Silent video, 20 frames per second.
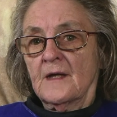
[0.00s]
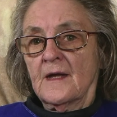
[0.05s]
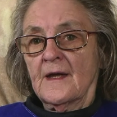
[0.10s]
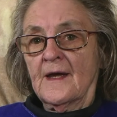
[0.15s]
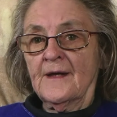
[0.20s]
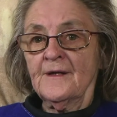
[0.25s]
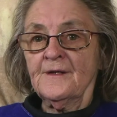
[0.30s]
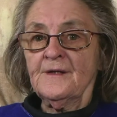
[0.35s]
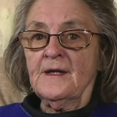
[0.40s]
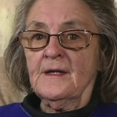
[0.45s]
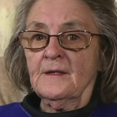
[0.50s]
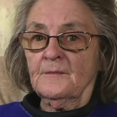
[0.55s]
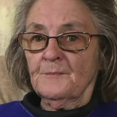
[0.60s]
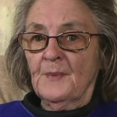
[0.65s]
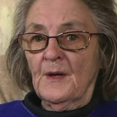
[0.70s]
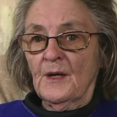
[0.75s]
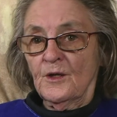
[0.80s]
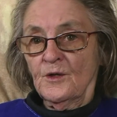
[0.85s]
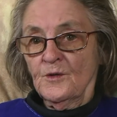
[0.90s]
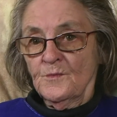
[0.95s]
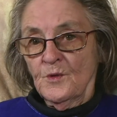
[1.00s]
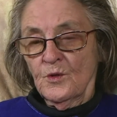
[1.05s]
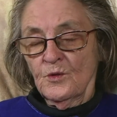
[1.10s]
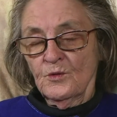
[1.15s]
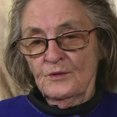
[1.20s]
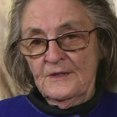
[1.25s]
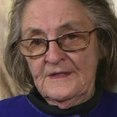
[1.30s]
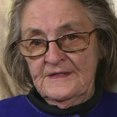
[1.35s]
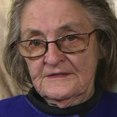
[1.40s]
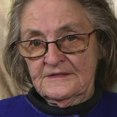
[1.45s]
and Nick Pope,
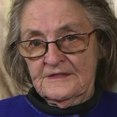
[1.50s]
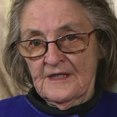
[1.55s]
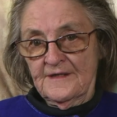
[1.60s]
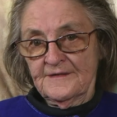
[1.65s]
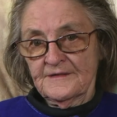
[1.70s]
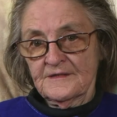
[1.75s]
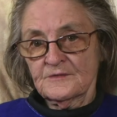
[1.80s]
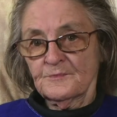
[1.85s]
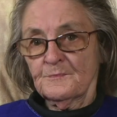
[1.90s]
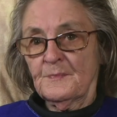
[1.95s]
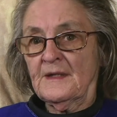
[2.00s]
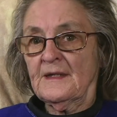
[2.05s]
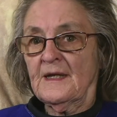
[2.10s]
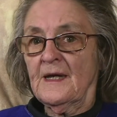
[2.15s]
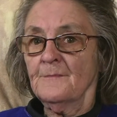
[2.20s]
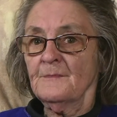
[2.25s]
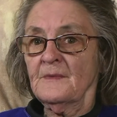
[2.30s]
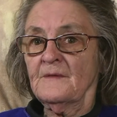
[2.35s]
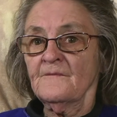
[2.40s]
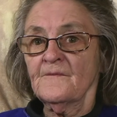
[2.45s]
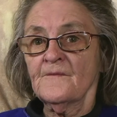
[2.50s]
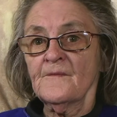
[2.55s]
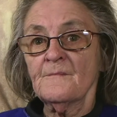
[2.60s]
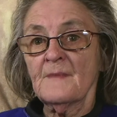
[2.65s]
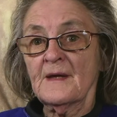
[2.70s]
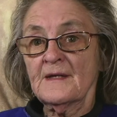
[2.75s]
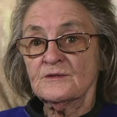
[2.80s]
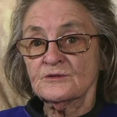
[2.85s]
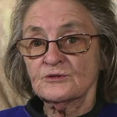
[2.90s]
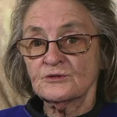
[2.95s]
all he's done is pick up
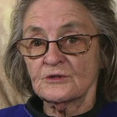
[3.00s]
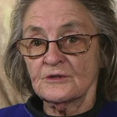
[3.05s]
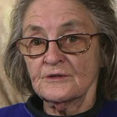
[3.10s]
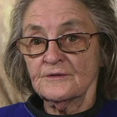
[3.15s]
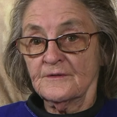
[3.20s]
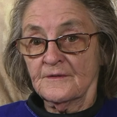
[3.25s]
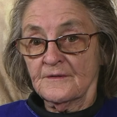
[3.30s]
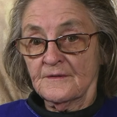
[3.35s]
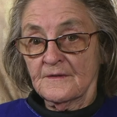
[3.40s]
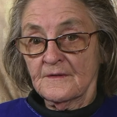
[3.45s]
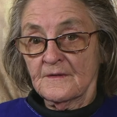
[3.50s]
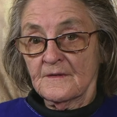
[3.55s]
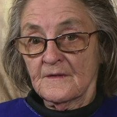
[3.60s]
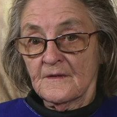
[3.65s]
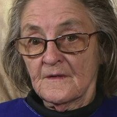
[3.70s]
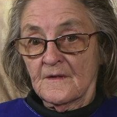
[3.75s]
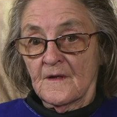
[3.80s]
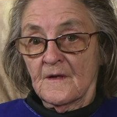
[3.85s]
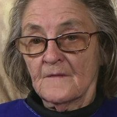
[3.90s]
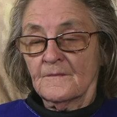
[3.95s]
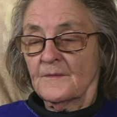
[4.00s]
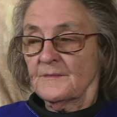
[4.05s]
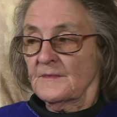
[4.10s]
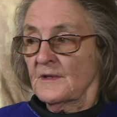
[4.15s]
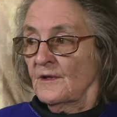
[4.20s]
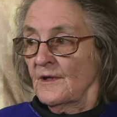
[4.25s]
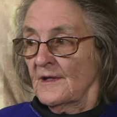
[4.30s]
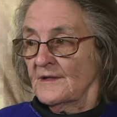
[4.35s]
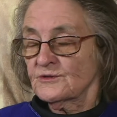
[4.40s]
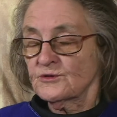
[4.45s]
information from the
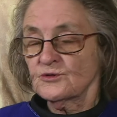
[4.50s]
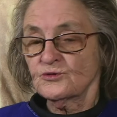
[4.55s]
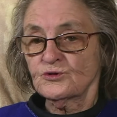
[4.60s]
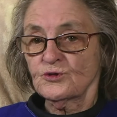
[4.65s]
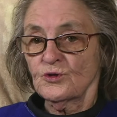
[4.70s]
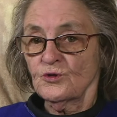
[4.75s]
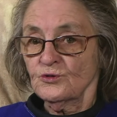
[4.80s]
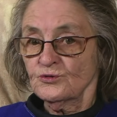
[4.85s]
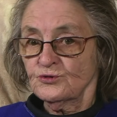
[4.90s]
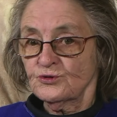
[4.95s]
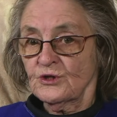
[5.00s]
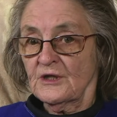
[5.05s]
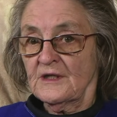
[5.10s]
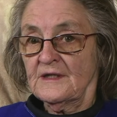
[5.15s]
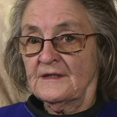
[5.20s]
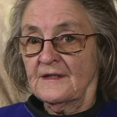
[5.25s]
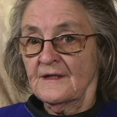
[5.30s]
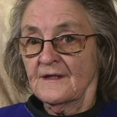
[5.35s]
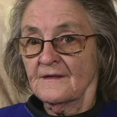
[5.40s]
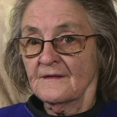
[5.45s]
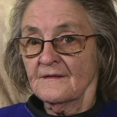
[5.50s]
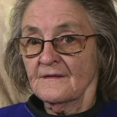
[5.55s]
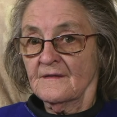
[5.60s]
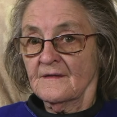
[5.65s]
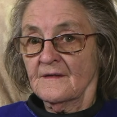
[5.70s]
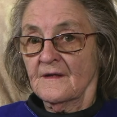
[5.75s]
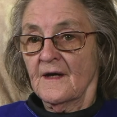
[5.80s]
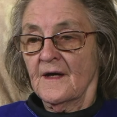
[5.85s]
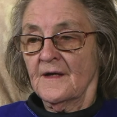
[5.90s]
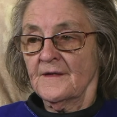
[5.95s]
likes of Georgina
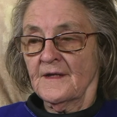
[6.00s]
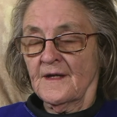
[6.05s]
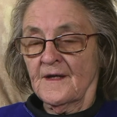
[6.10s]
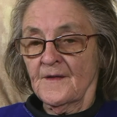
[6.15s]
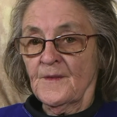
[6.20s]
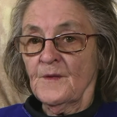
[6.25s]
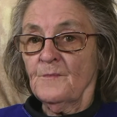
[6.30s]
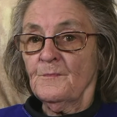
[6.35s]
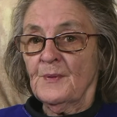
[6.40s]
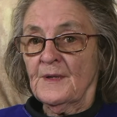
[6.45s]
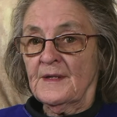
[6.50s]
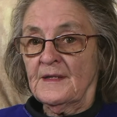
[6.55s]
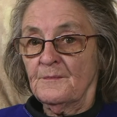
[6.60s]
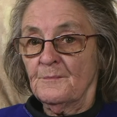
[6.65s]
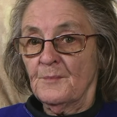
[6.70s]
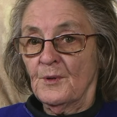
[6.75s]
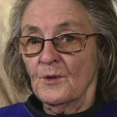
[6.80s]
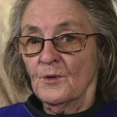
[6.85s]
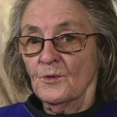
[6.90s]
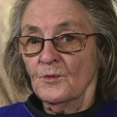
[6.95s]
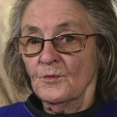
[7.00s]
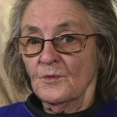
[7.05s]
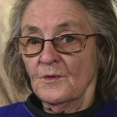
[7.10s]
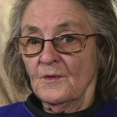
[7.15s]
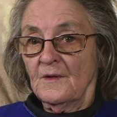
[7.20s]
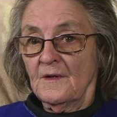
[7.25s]
and other people,